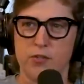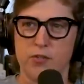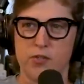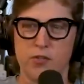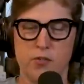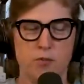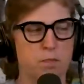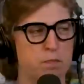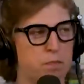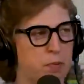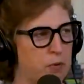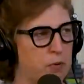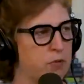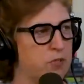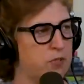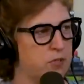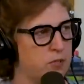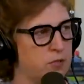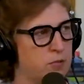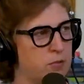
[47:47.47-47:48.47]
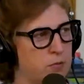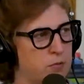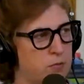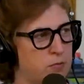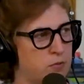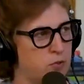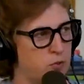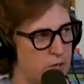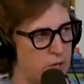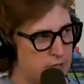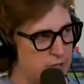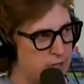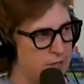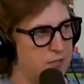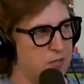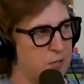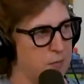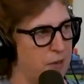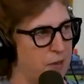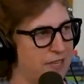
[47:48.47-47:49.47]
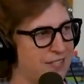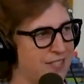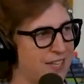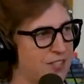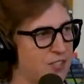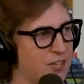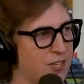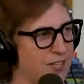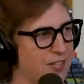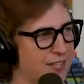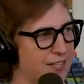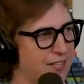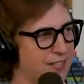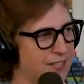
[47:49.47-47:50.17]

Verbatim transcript: Do you both do transcendental meditation?